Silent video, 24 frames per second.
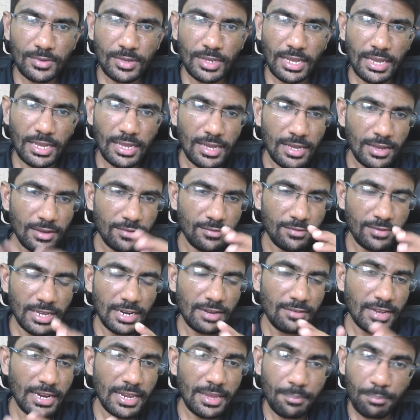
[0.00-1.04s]
Okay,
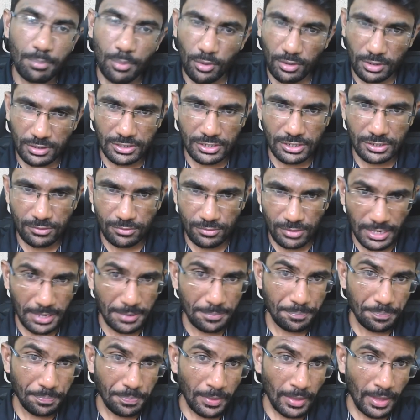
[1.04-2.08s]
very, very important. Okay,
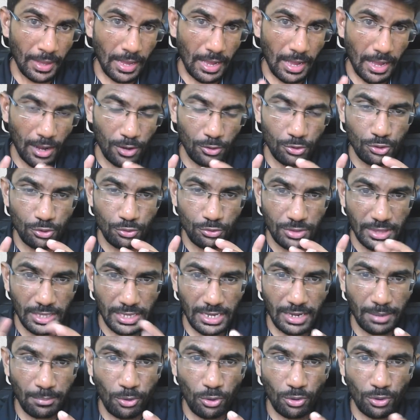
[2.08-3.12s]
how you
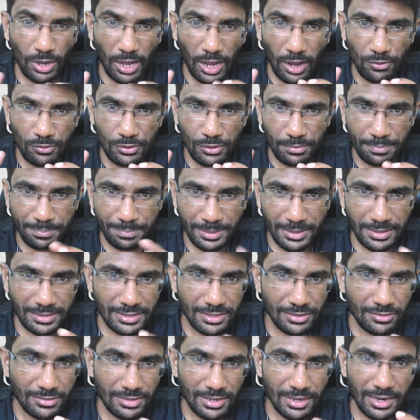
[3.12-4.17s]
think about, how you
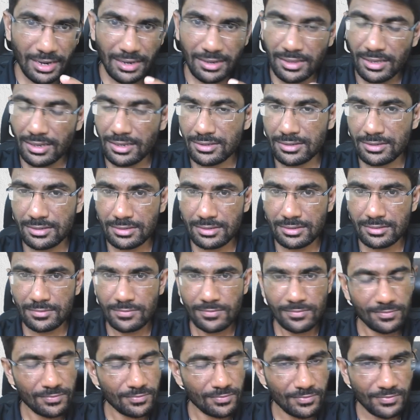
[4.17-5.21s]
perceive certain things.
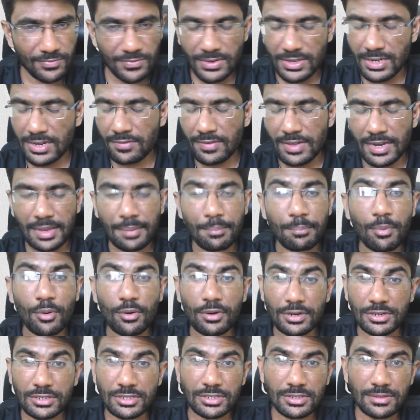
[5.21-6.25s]
Very, very
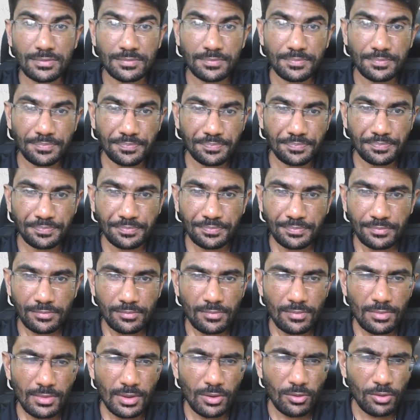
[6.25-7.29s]
important.
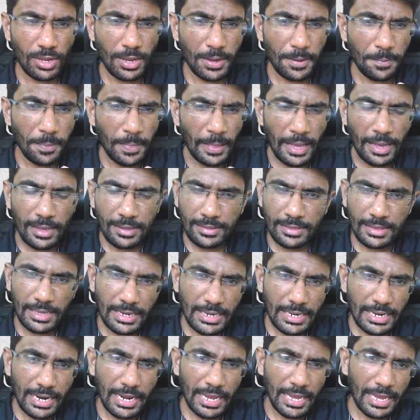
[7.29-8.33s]
Okay,
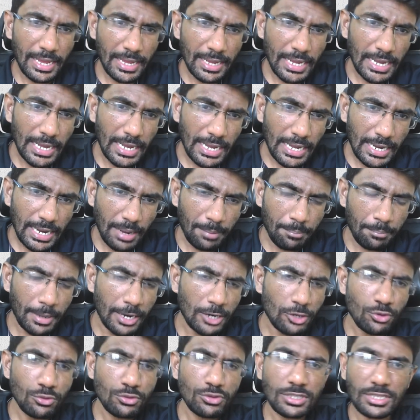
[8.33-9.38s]
then
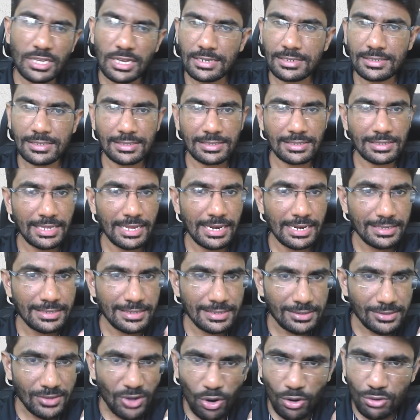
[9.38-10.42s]
compared to skills. Skills
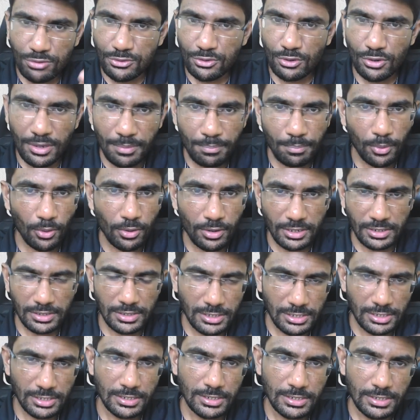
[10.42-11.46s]
is also
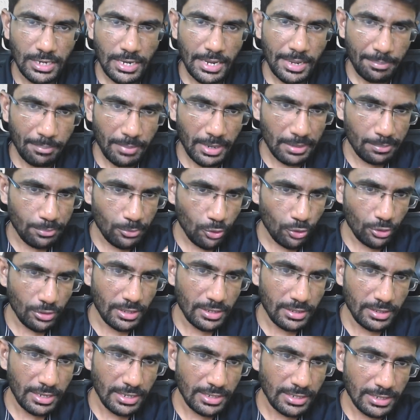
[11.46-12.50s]
important, but more
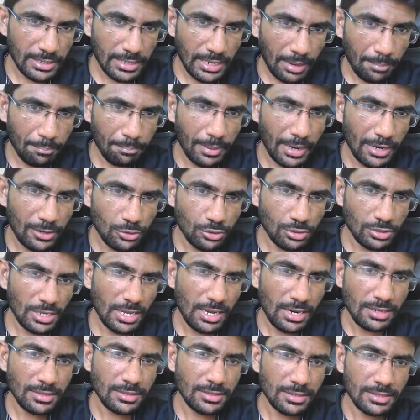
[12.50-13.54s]
than that, compared to
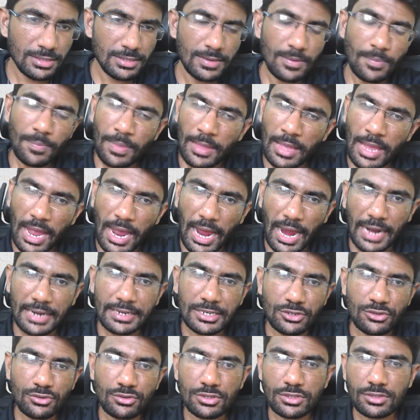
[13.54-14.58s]
skills,
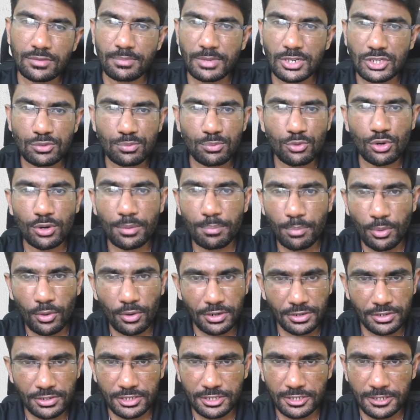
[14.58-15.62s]
attitude is much more
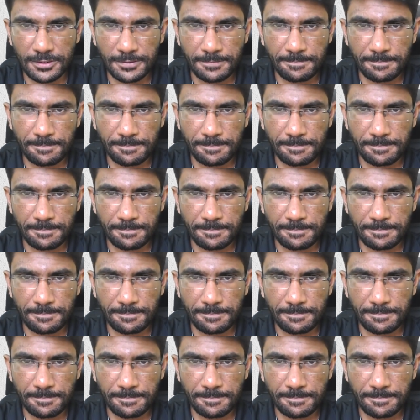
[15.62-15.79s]
important.